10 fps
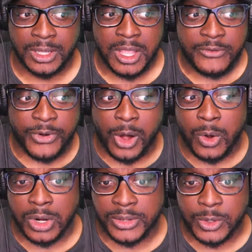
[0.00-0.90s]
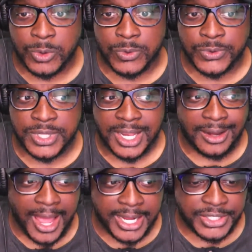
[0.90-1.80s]
for all of those
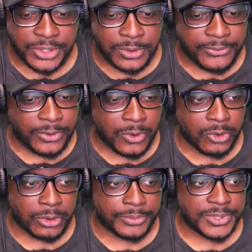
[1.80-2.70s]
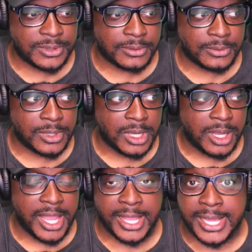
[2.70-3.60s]
nice uniforms.
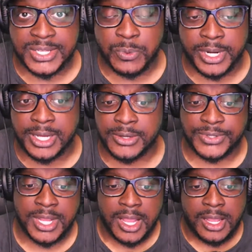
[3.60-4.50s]
And guess what else?